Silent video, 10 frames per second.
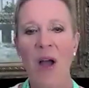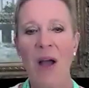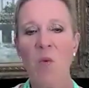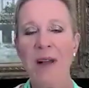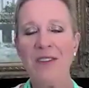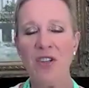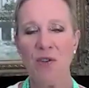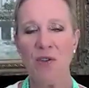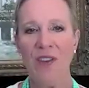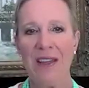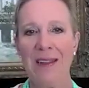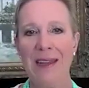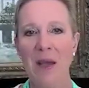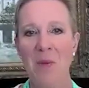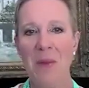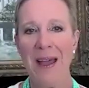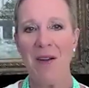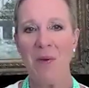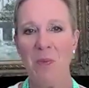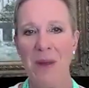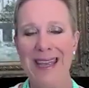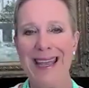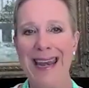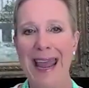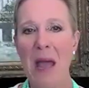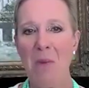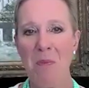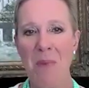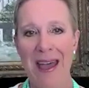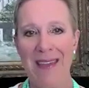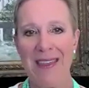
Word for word: What's your feeling about being an empath?